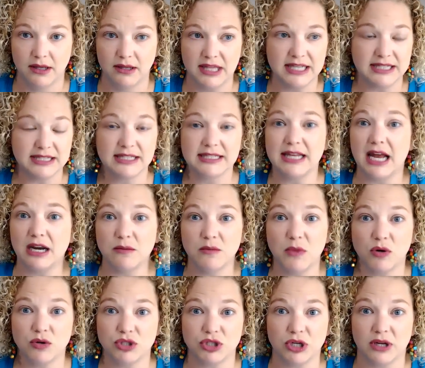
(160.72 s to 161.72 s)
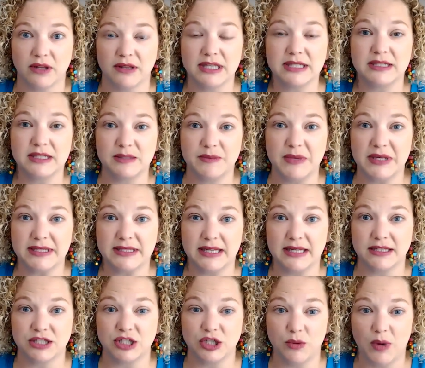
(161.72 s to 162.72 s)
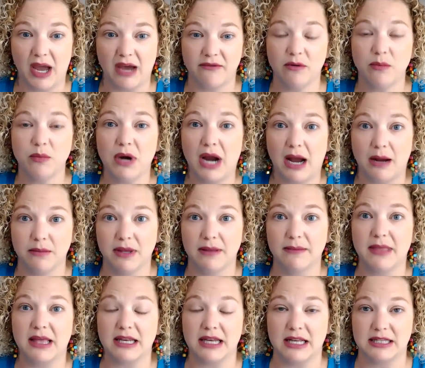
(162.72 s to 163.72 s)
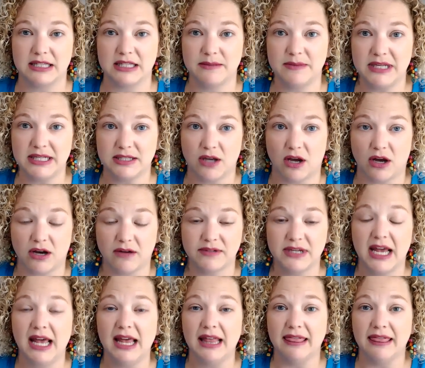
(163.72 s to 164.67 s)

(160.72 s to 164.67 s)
This is not emotional, this is business. You have a problem that needs to be solved.